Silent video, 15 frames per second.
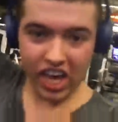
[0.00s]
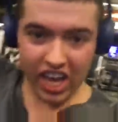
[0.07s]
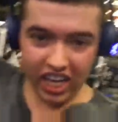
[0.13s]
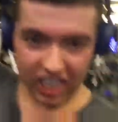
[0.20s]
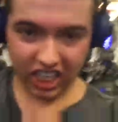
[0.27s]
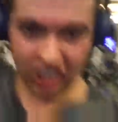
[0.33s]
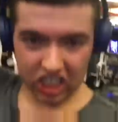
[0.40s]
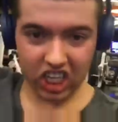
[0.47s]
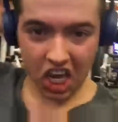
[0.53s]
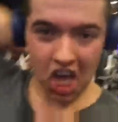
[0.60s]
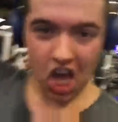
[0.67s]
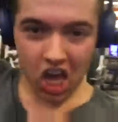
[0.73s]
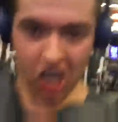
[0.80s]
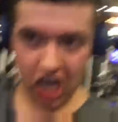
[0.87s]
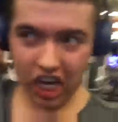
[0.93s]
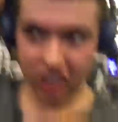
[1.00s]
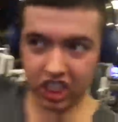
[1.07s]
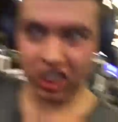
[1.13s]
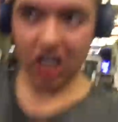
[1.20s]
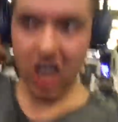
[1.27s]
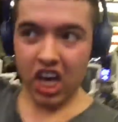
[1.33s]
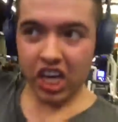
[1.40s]
Yes, yes,
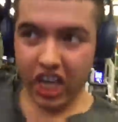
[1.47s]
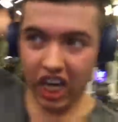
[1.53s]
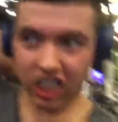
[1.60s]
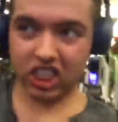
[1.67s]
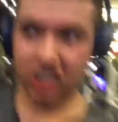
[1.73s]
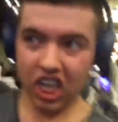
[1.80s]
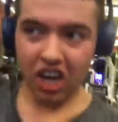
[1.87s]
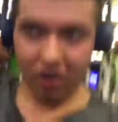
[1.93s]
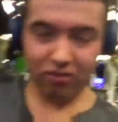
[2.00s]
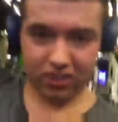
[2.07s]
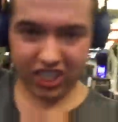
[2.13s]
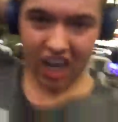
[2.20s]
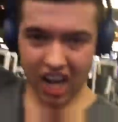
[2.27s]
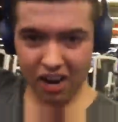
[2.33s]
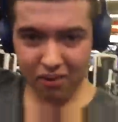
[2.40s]
yes. done.